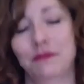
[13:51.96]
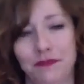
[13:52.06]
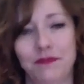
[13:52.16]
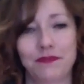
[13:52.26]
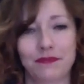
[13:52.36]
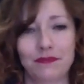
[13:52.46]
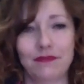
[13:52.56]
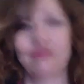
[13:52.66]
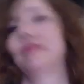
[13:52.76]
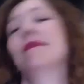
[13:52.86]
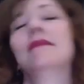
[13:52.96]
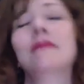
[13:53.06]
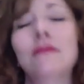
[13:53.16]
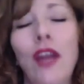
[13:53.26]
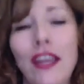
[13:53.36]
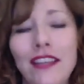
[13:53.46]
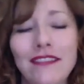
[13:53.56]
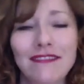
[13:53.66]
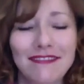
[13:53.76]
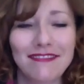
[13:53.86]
didn't do that. Right. You